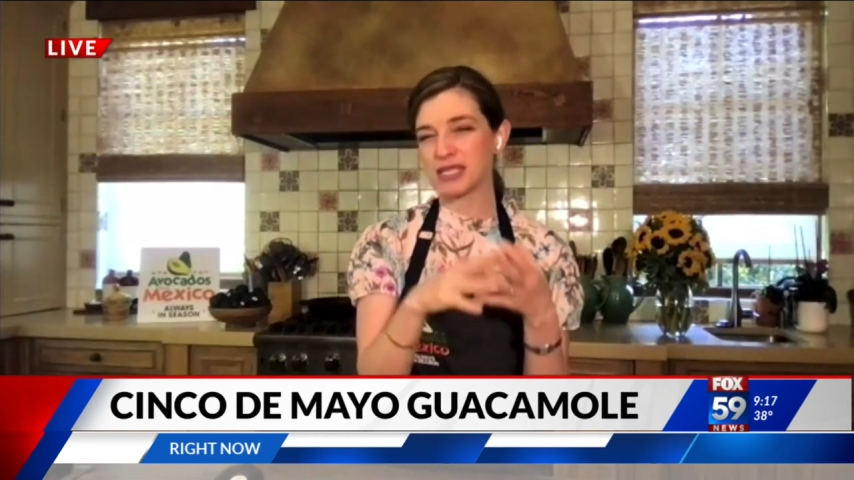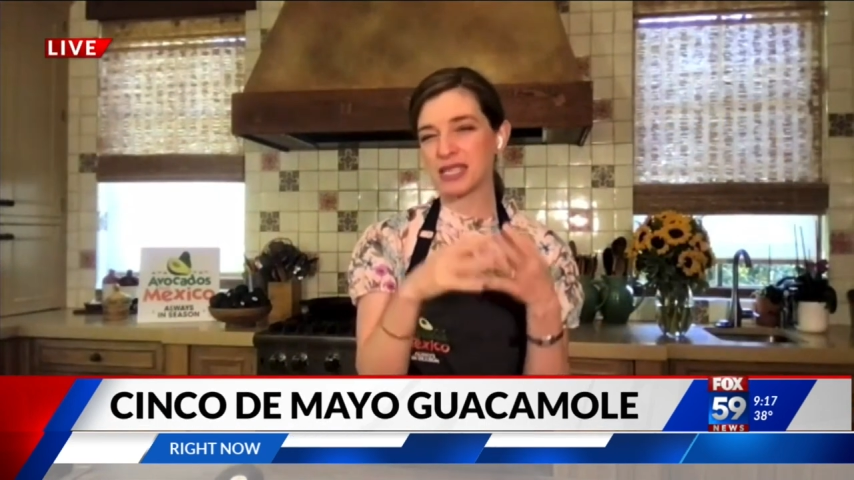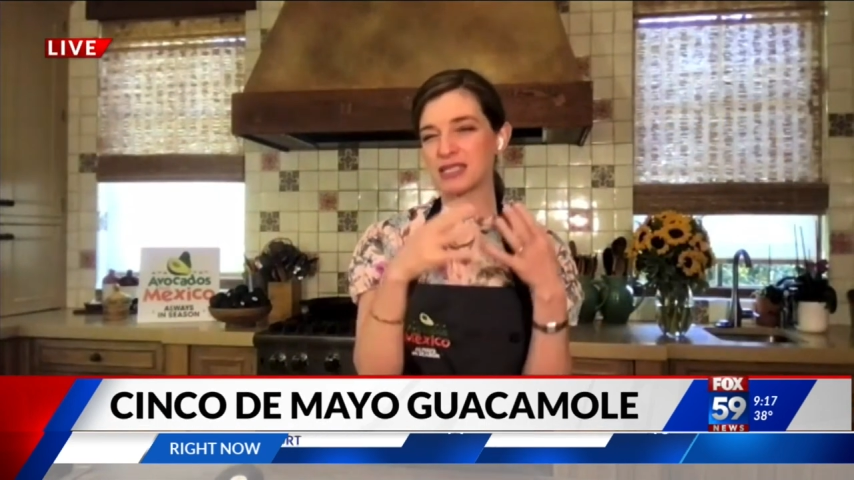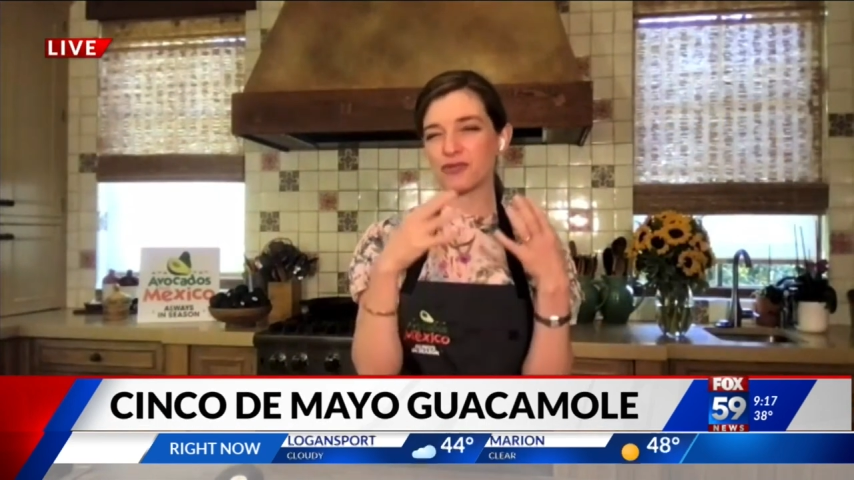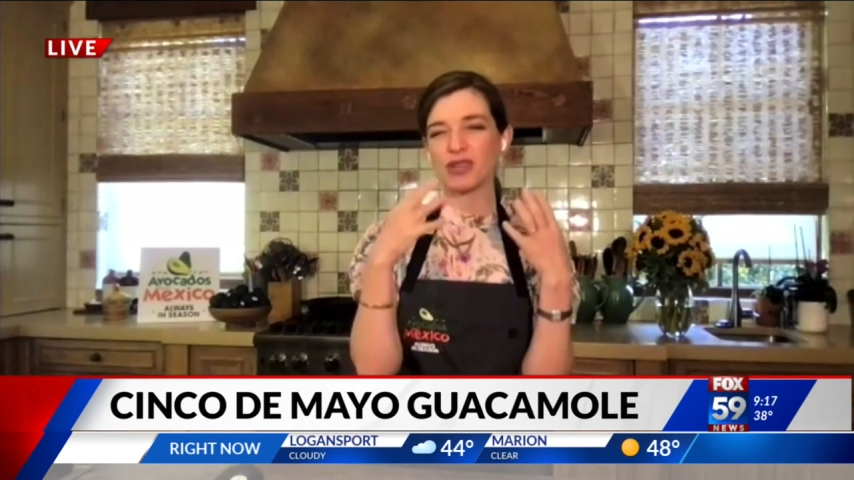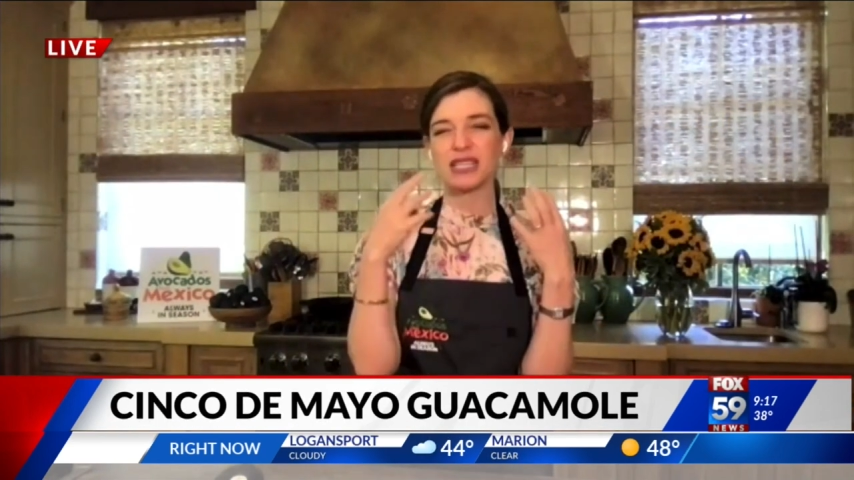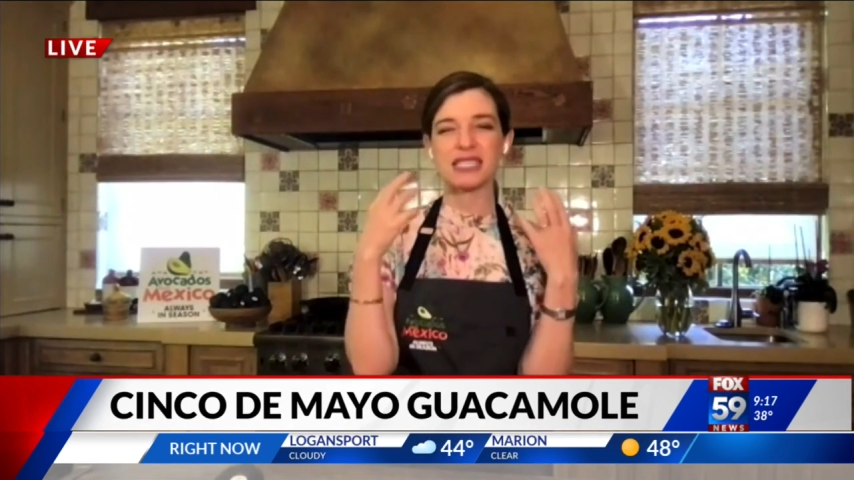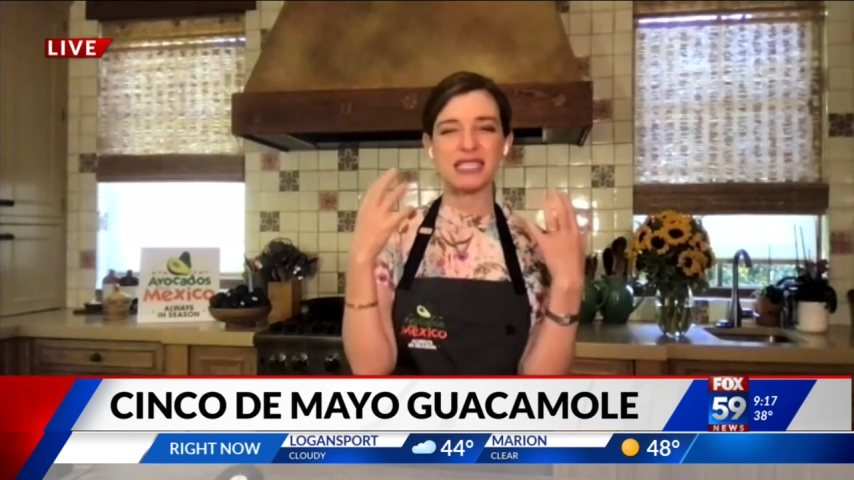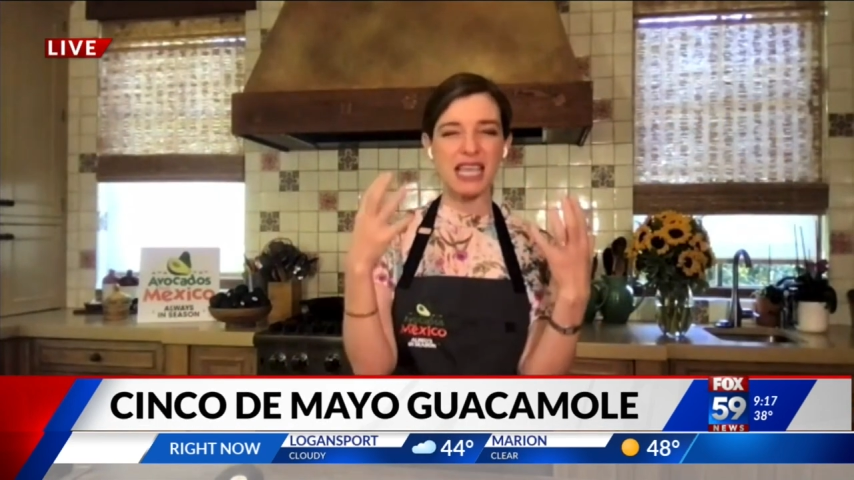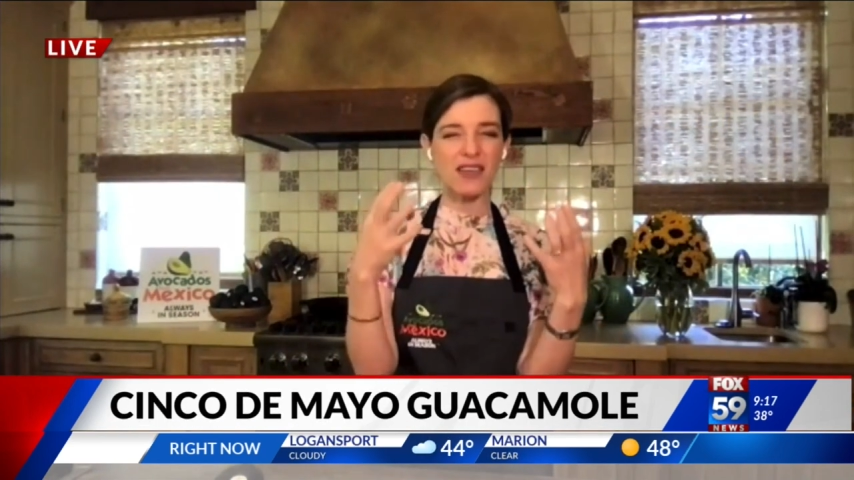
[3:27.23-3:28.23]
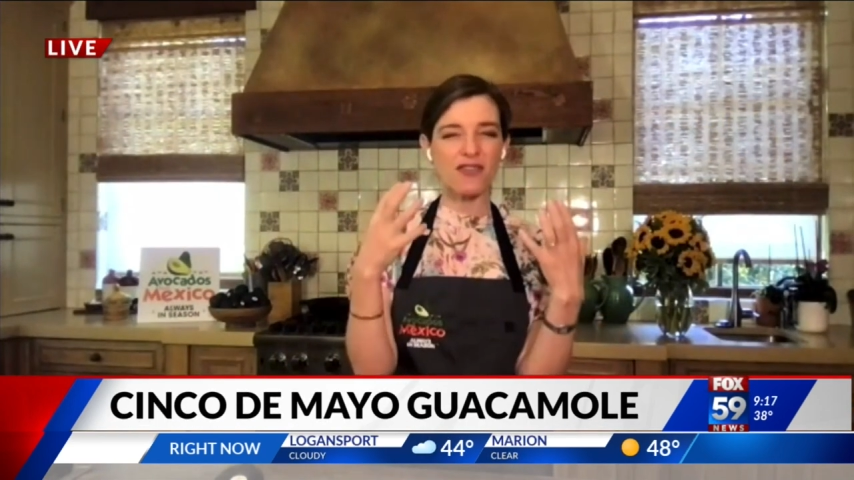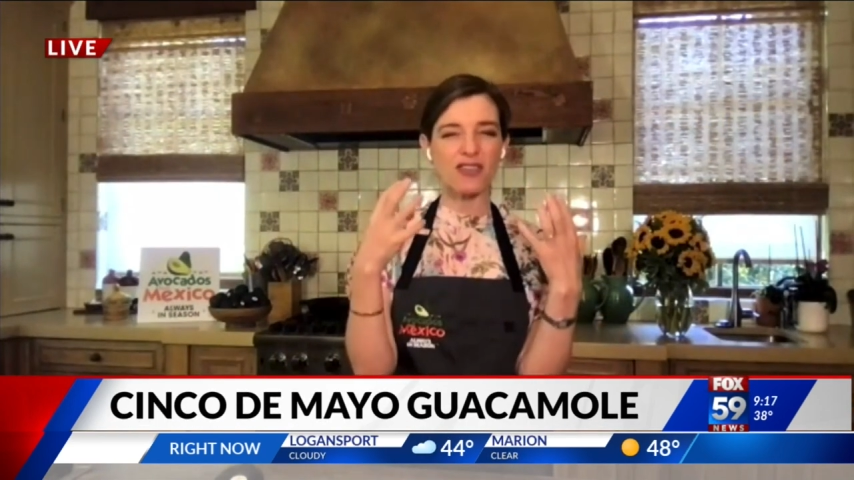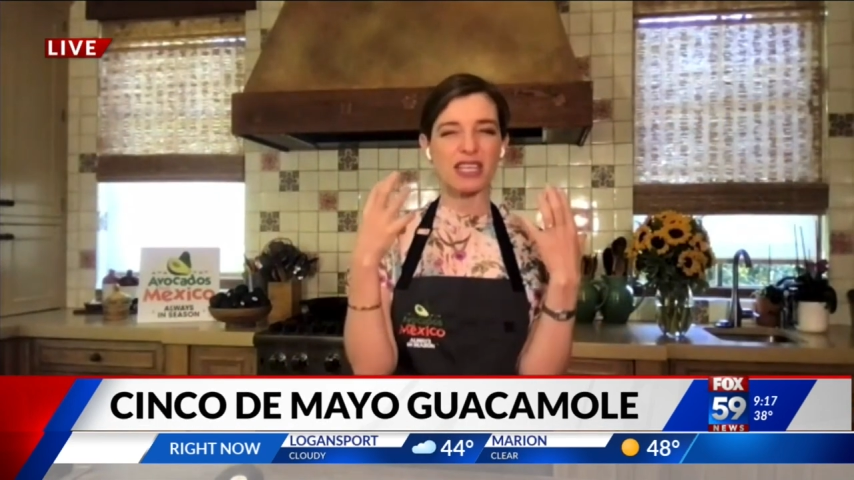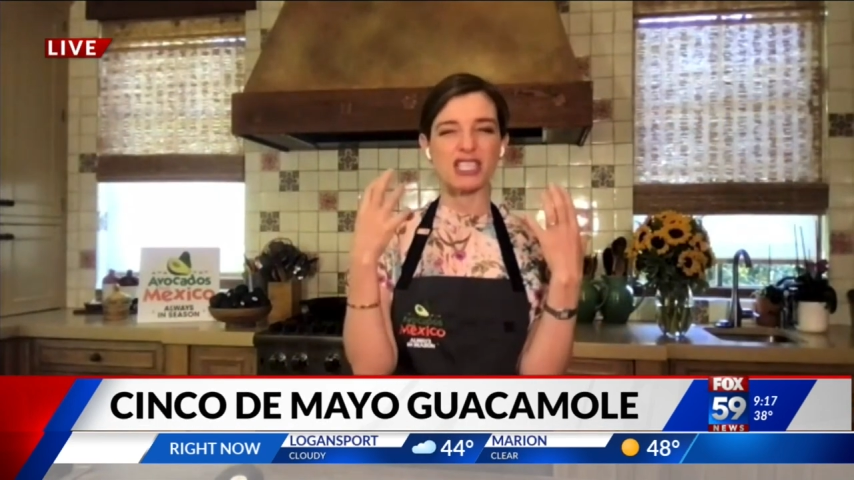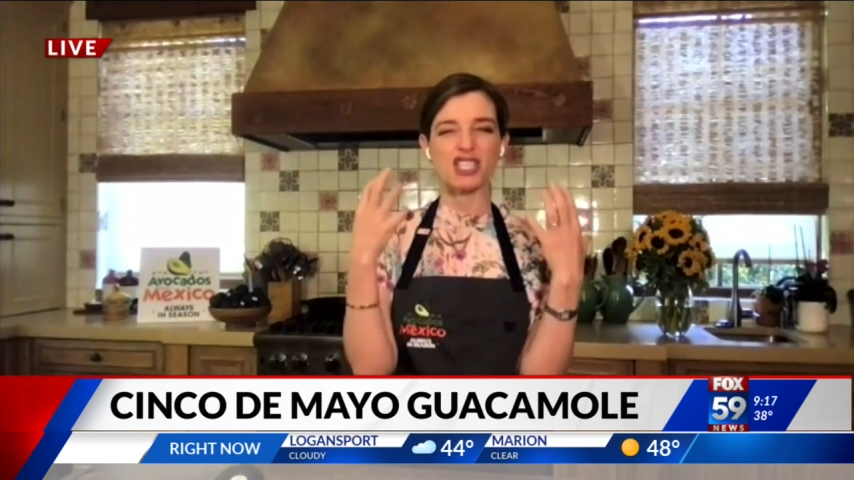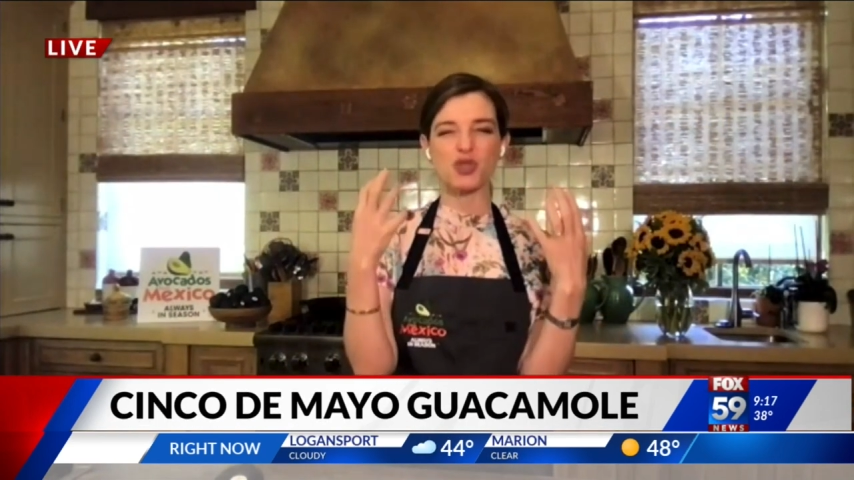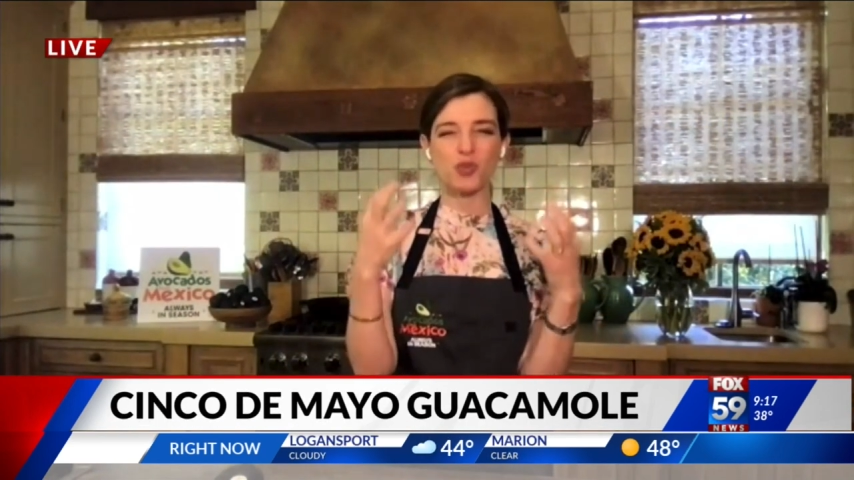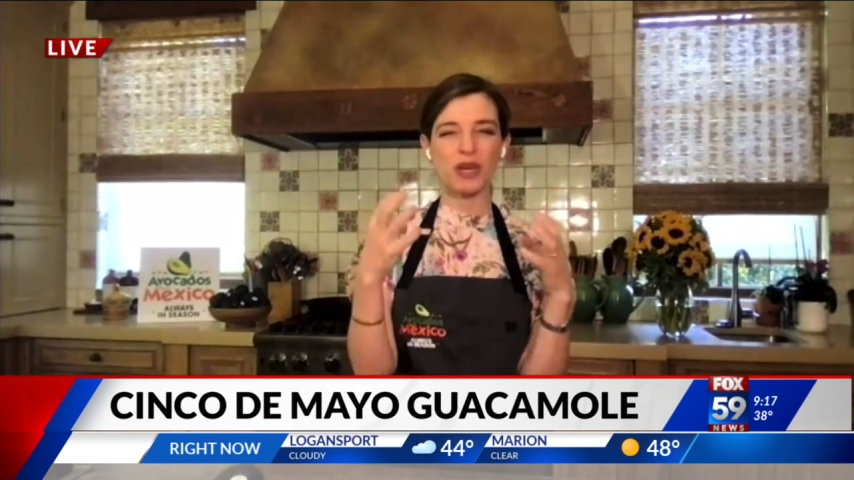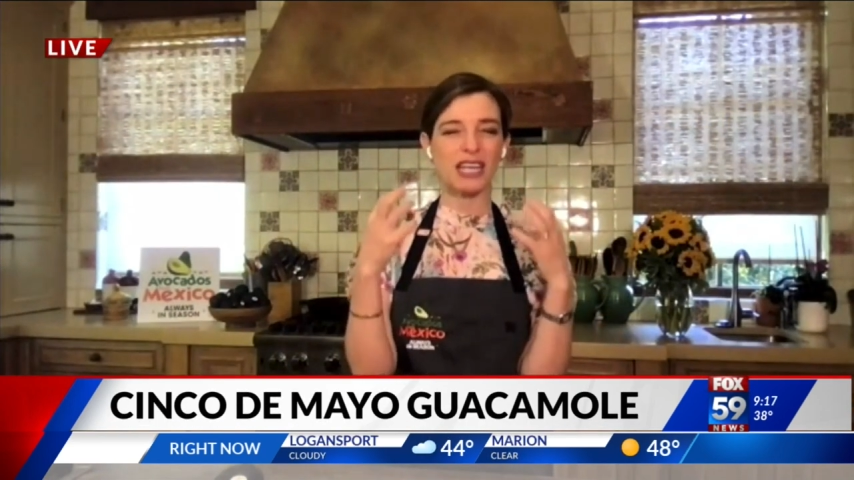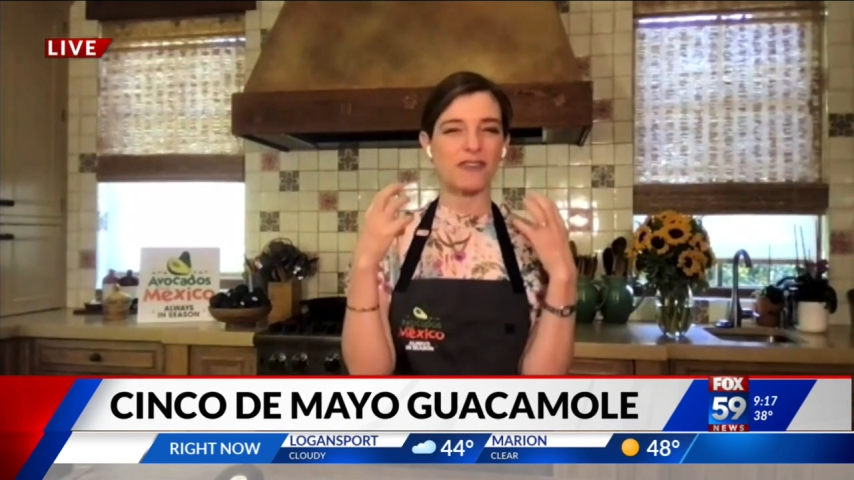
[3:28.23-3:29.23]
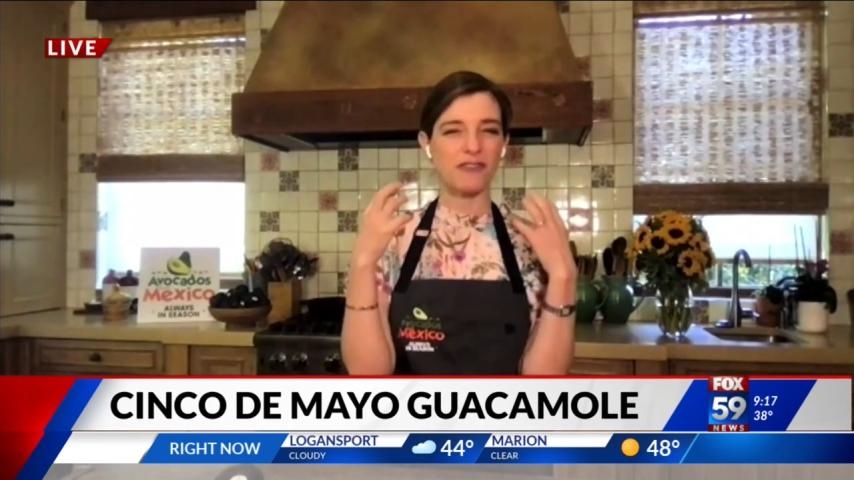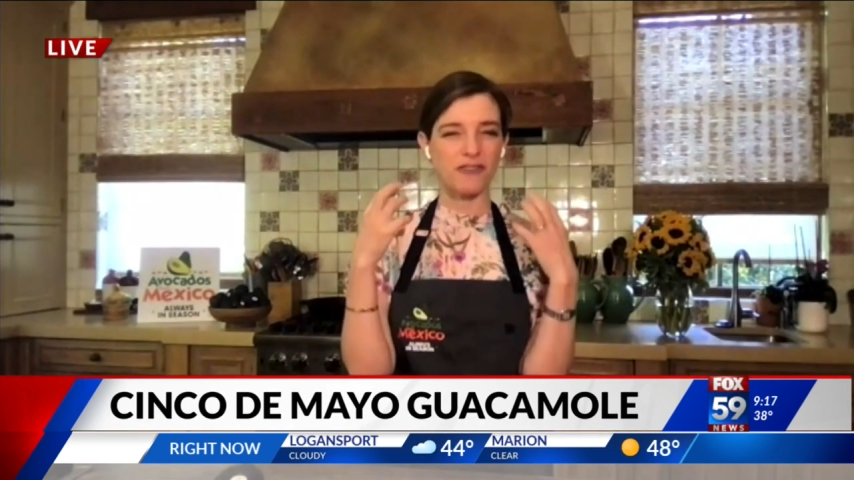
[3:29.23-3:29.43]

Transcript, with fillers: It's really savory, sweet,